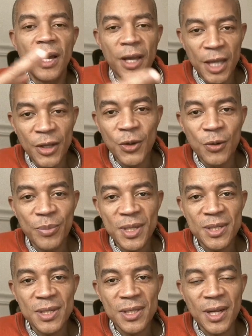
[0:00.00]
in your
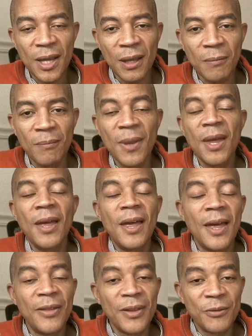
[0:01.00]
business name,
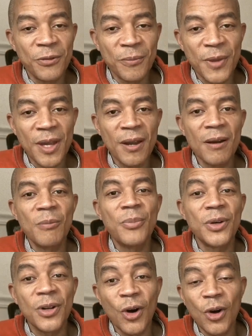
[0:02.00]
and then from there,
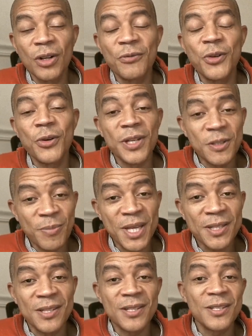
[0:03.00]
put all of your
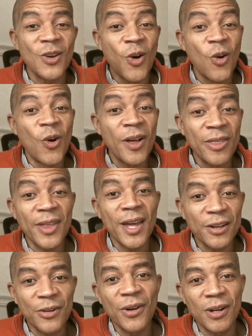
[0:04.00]
expenses on
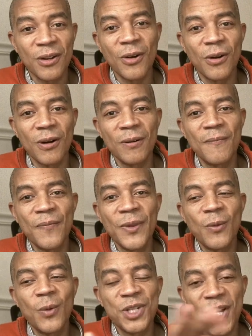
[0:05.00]
that credit card,
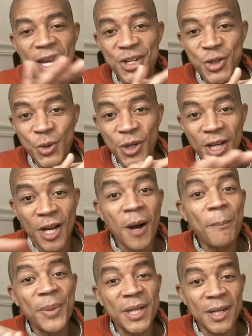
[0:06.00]
which has your
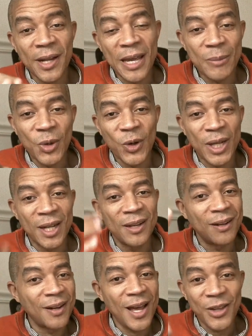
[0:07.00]
company name on it,
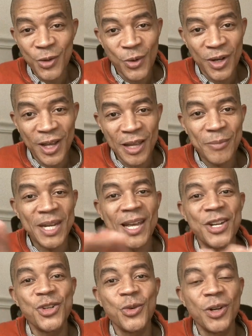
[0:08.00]
not your name, it
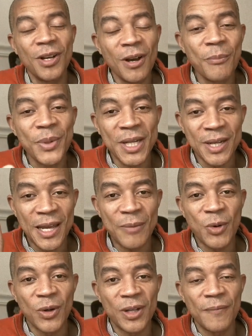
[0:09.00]
has your company name
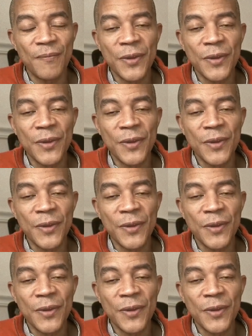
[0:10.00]
on it.